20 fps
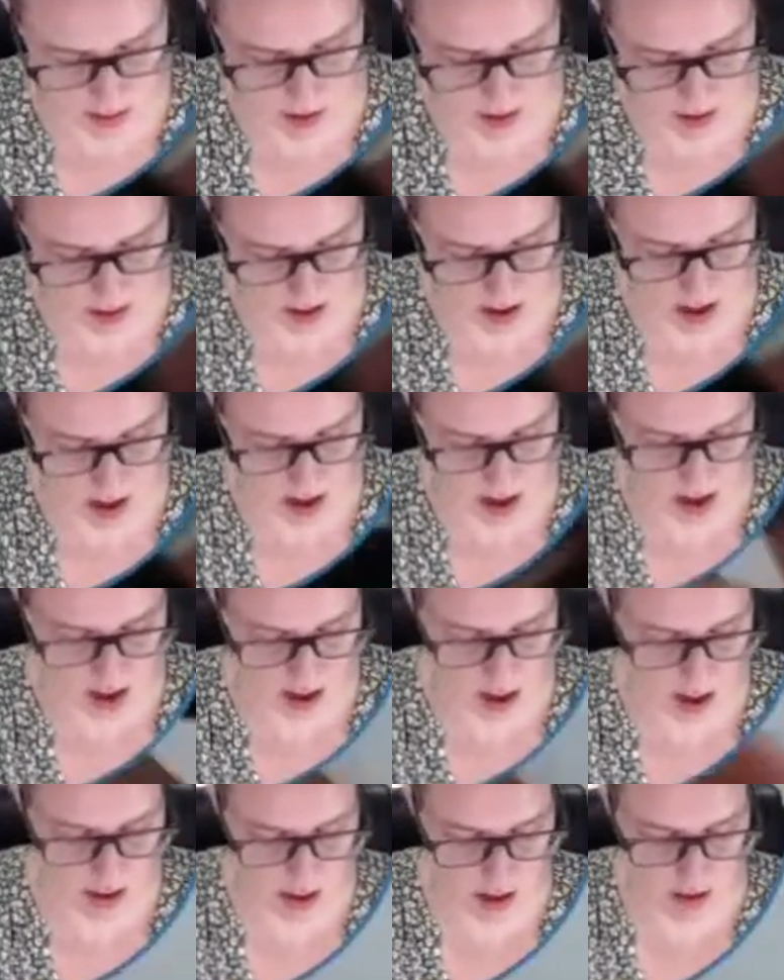Nothing
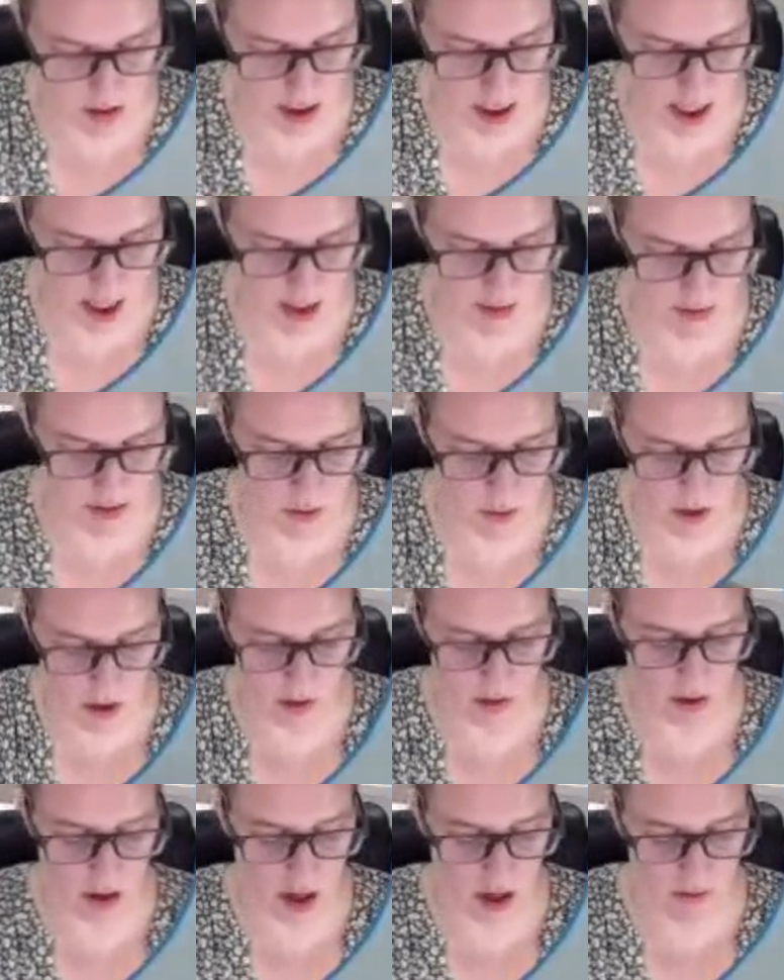that those leaves
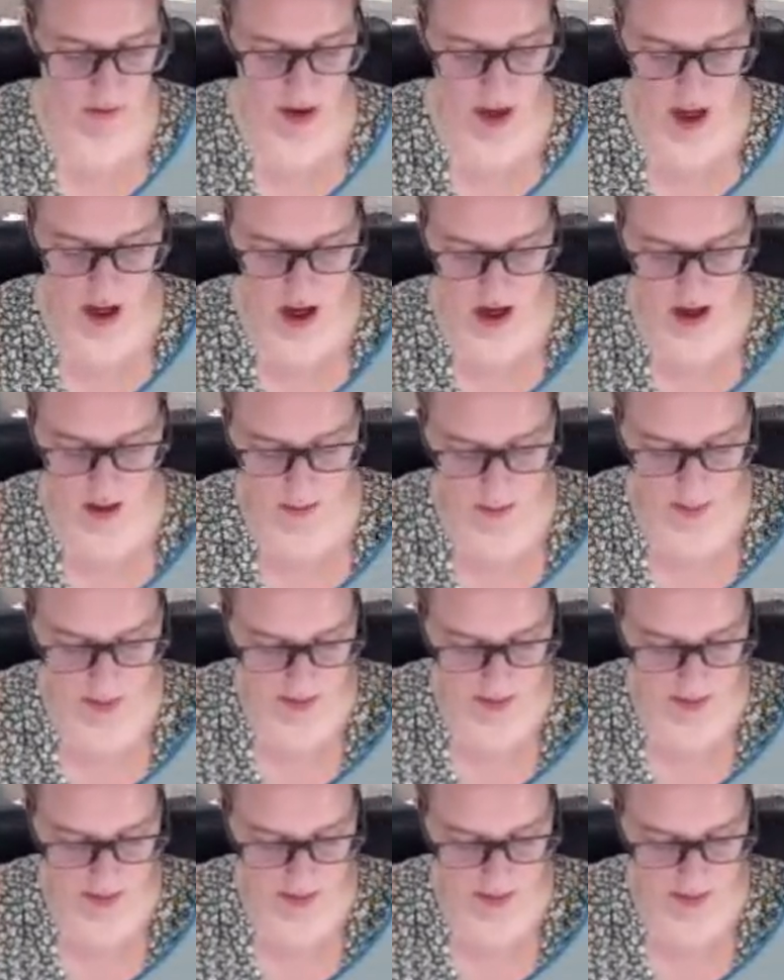won't cover up.